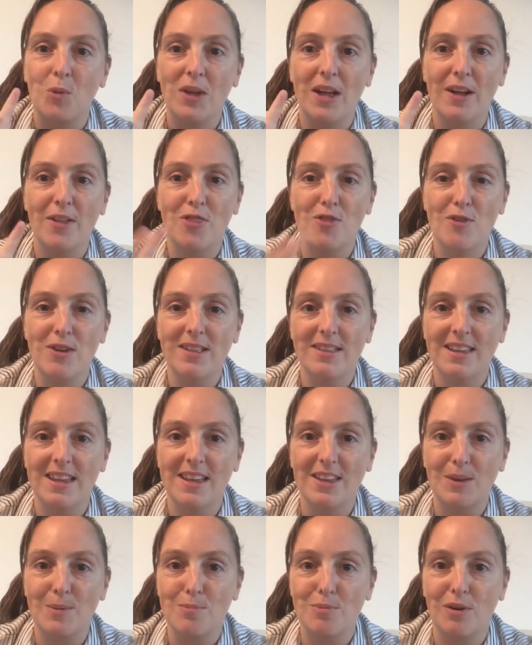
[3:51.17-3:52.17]
We have three
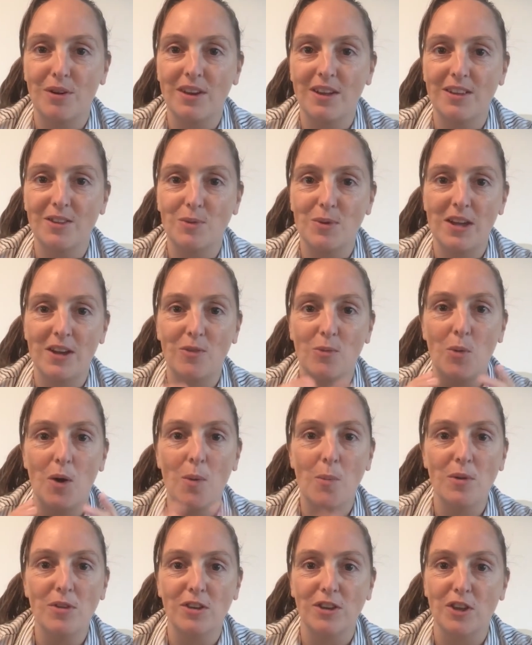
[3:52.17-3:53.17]
tiers of product. We have
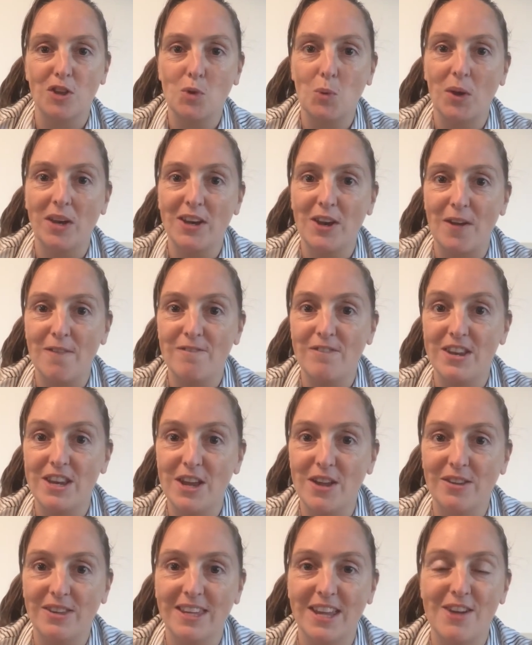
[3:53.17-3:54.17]
one which is a 29
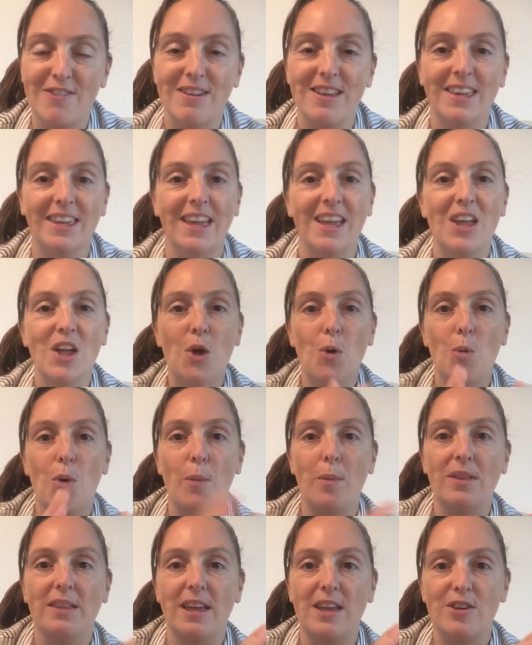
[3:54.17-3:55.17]
video series
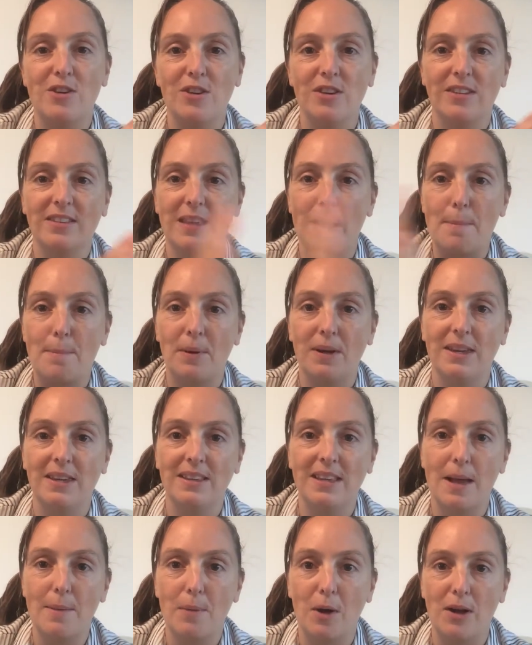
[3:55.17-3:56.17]
where we take you step by
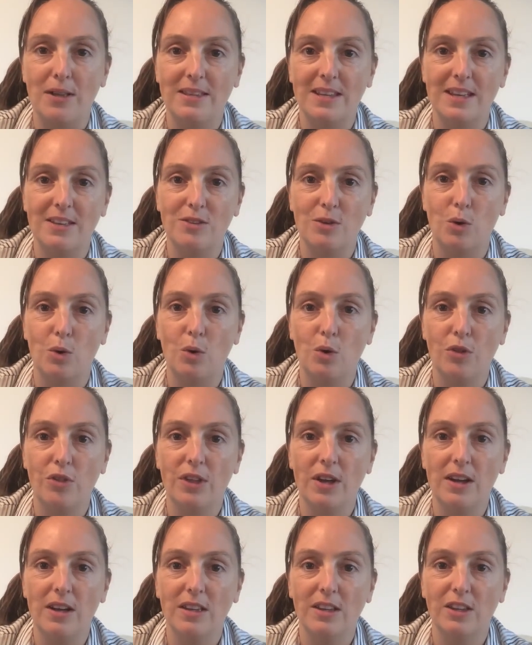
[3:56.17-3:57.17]
step, idea to
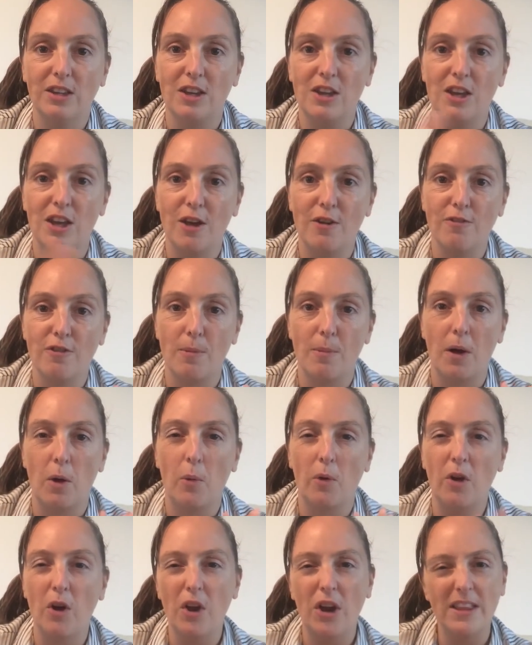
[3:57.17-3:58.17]
author. So you go from,
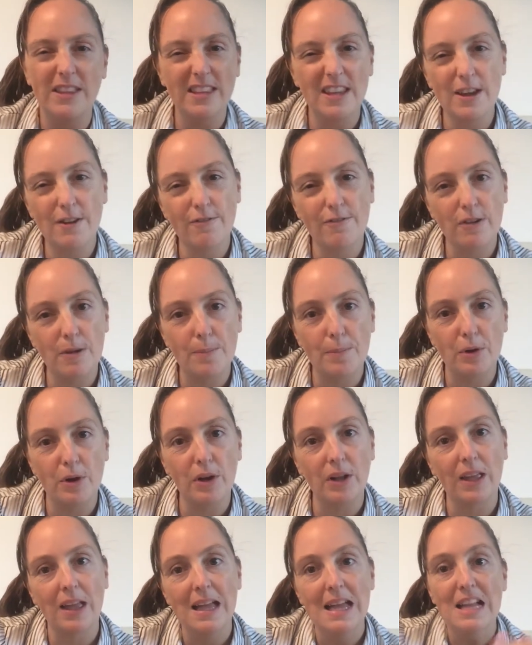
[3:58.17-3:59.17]
I've got an idea for a
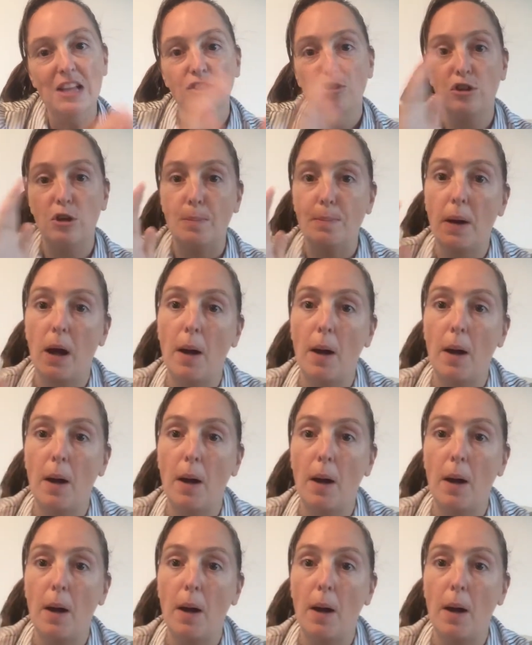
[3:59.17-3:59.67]
book to